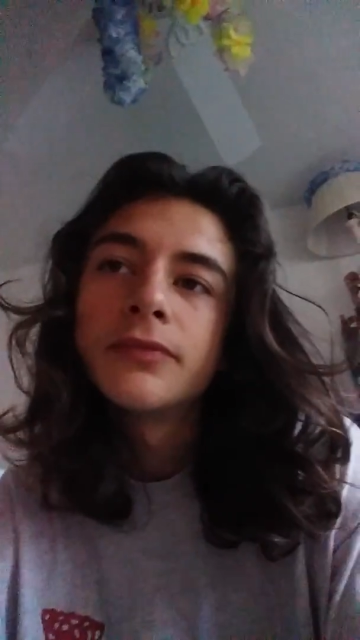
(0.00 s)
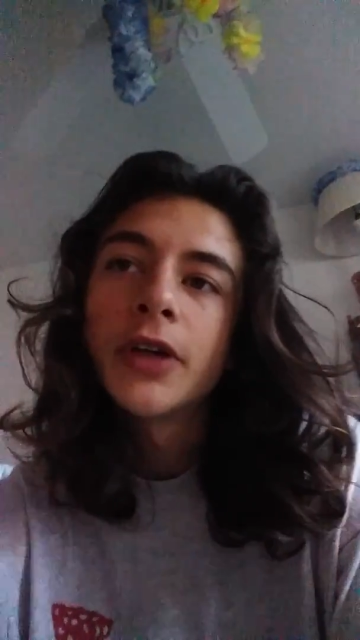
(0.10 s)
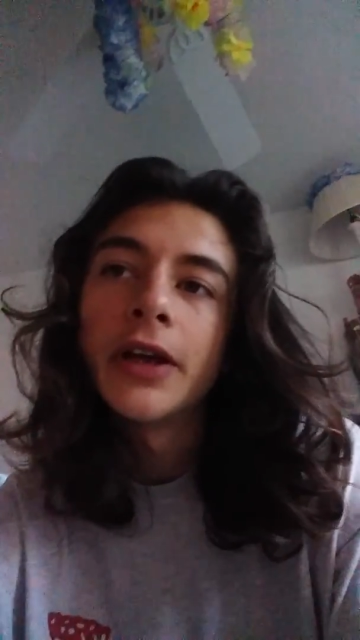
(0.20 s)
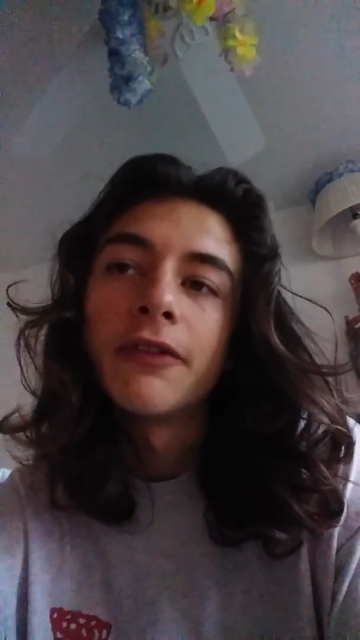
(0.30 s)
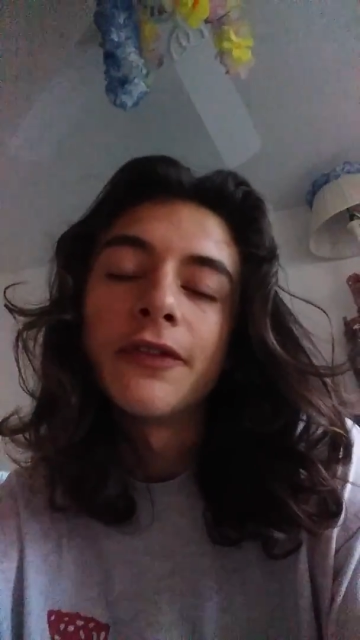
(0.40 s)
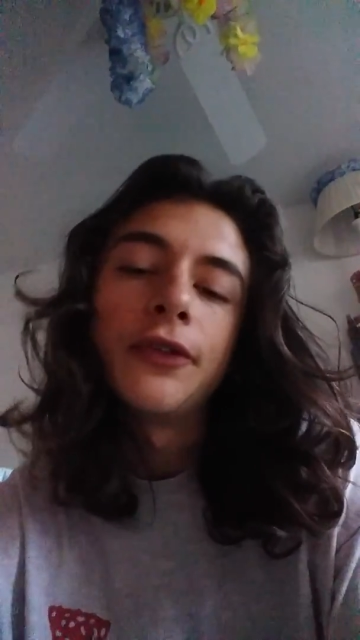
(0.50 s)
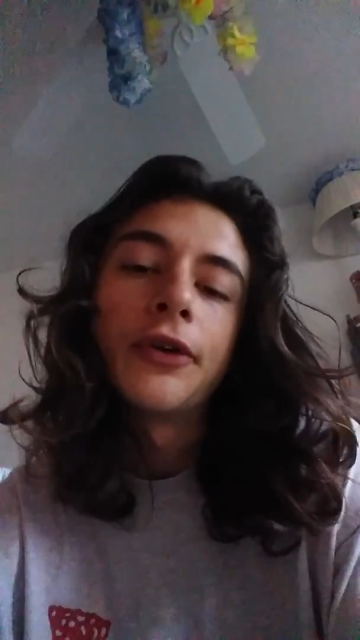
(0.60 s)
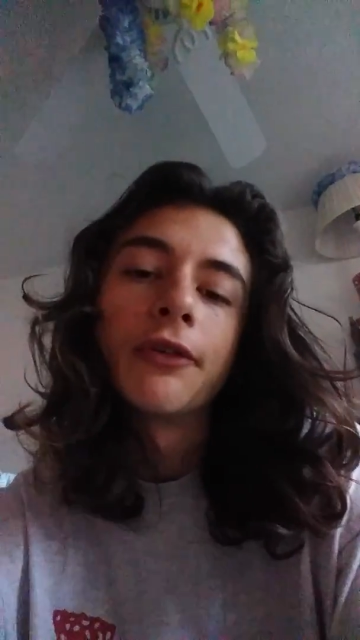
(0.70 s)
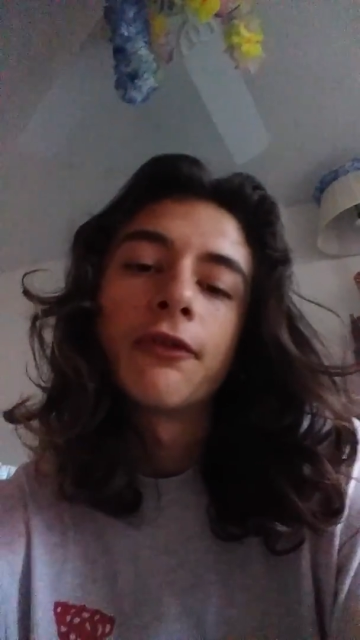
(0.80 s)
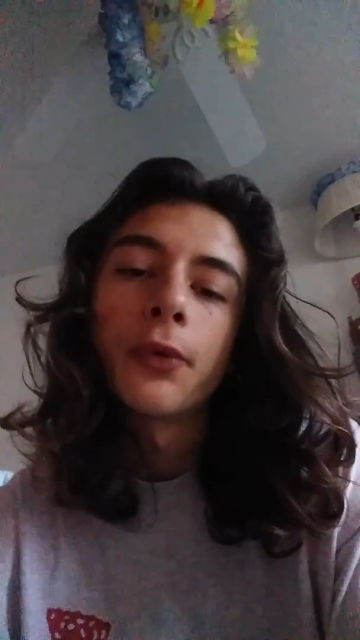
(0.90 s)
can, if you
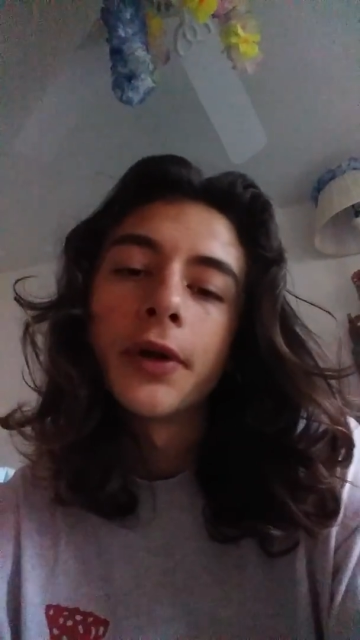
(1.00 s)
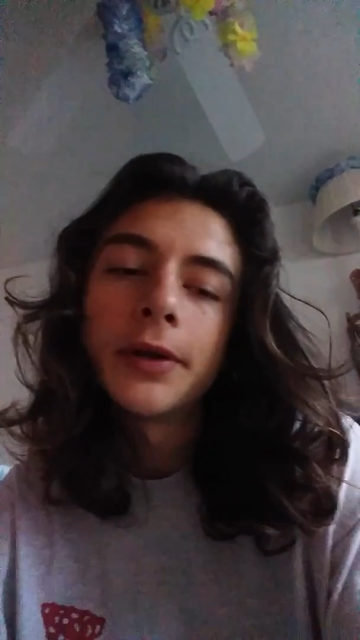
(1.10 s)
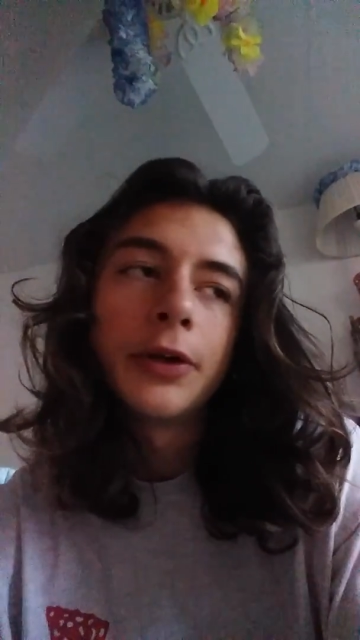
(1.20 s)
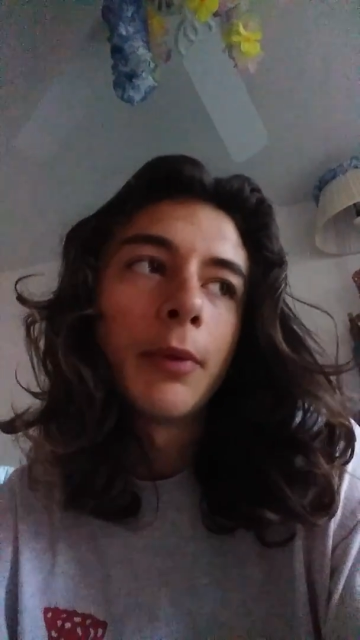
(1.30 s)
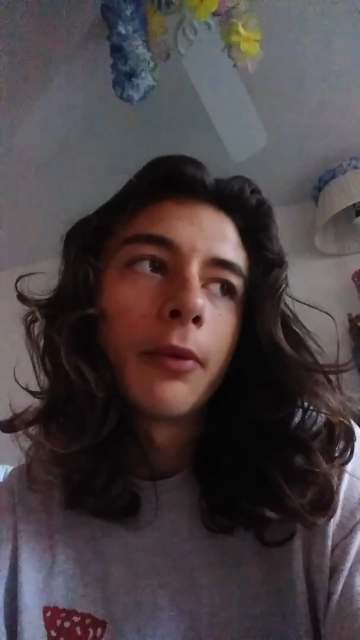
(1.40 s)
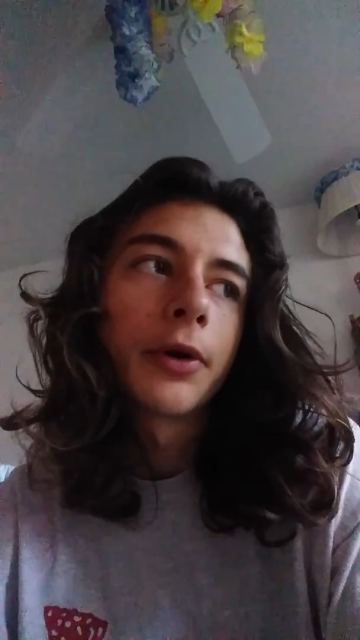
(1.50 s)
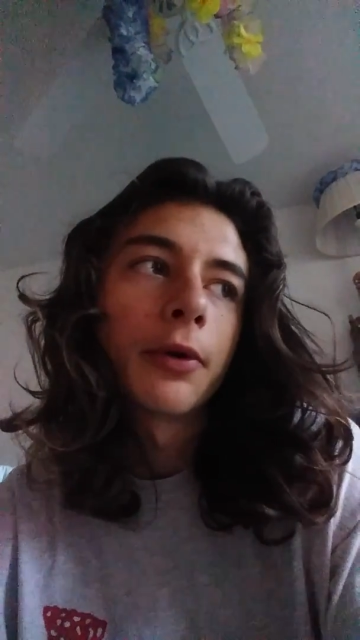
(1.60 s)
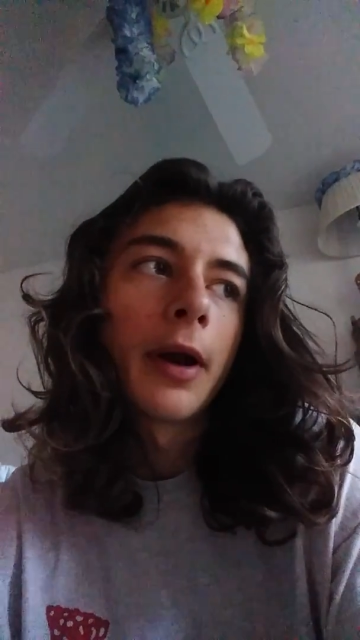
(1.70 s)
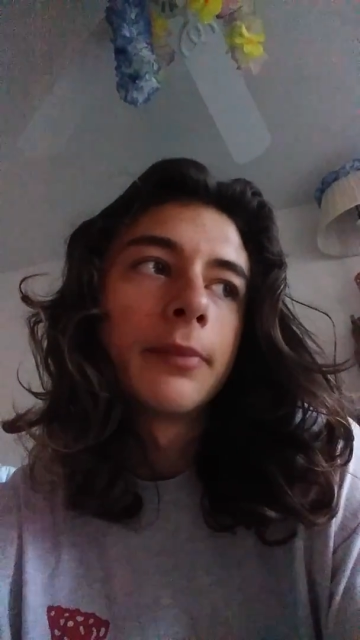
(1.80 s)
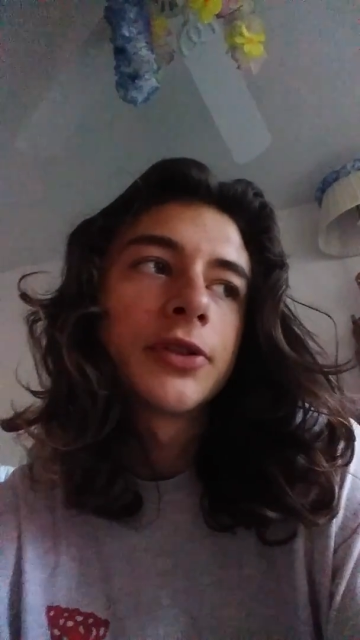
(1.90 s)
can afford it, you might want to
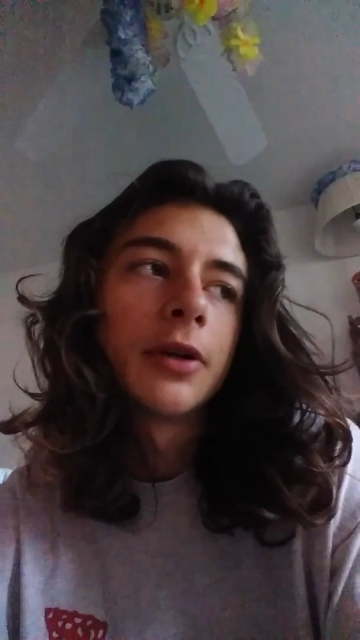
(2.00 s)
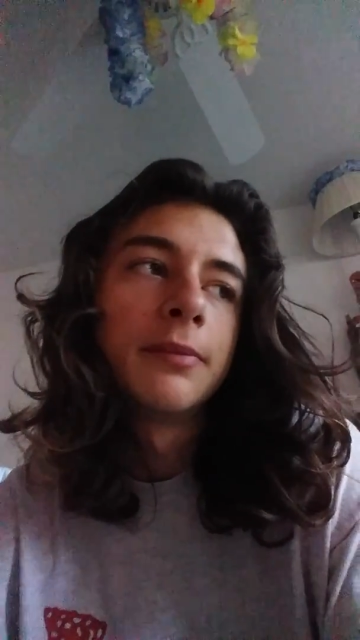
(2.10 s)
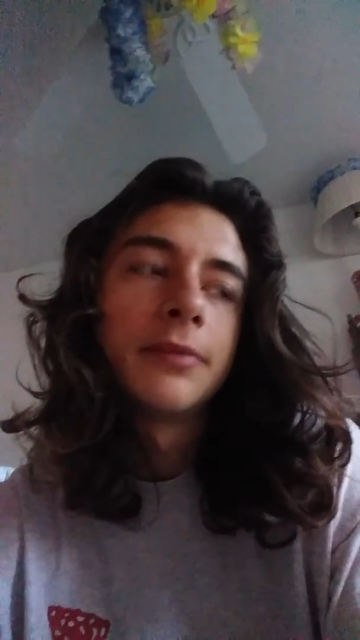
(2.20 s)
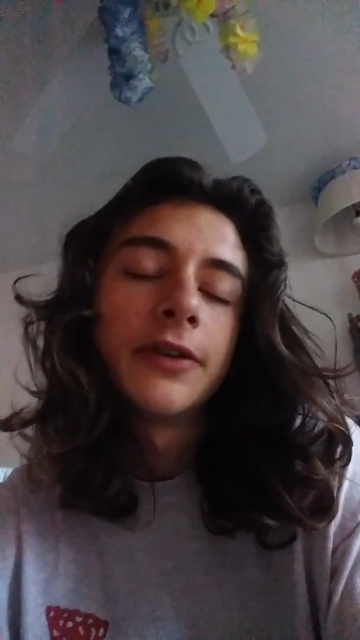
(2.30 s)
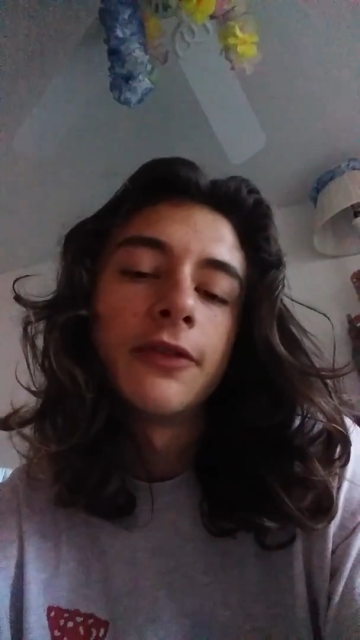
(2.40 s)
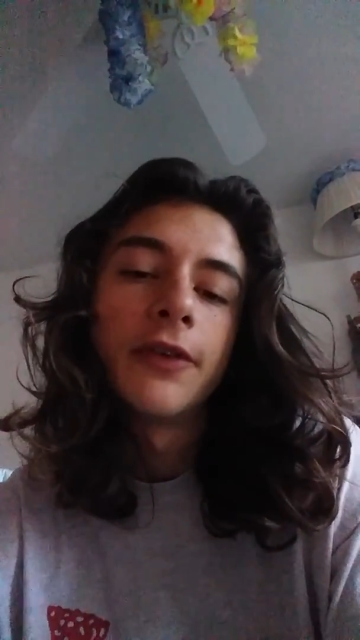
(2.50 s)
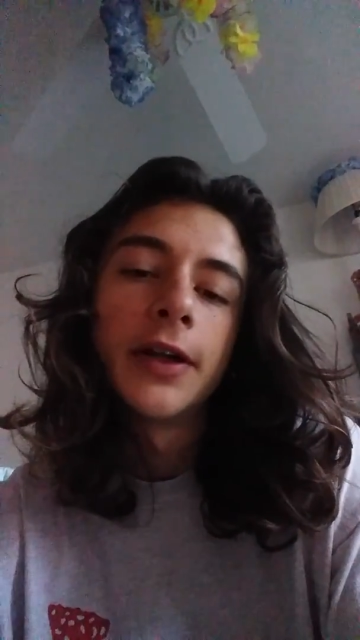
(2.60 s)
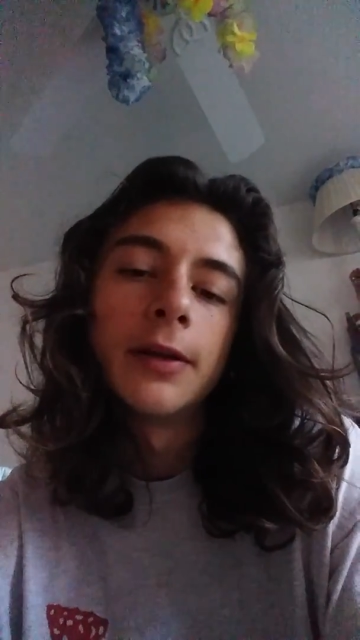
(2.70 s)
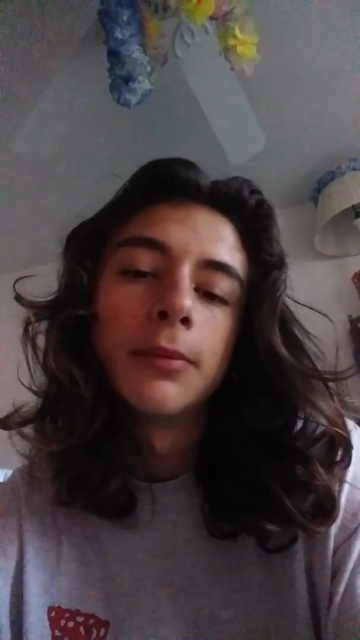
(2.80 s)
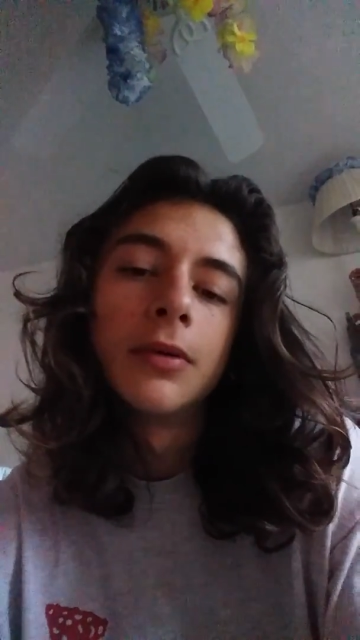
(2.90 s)
grab some if
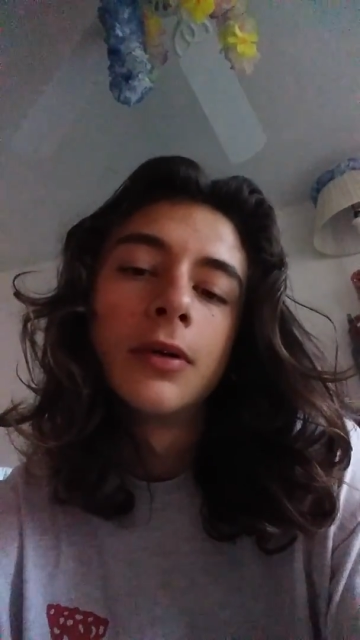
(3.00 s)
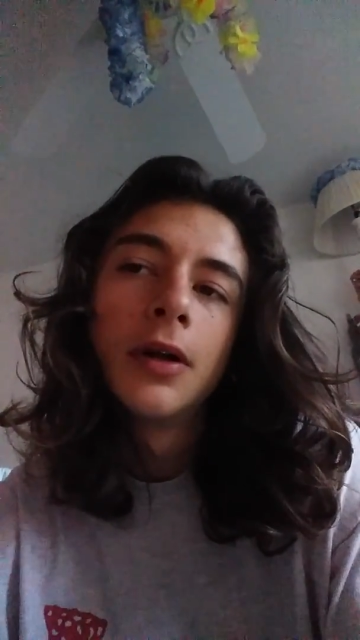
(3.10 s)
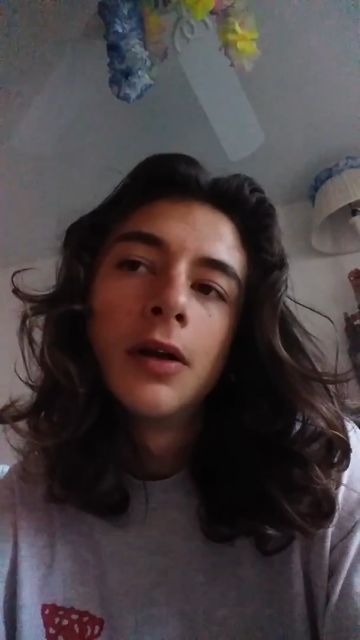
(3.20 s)
available,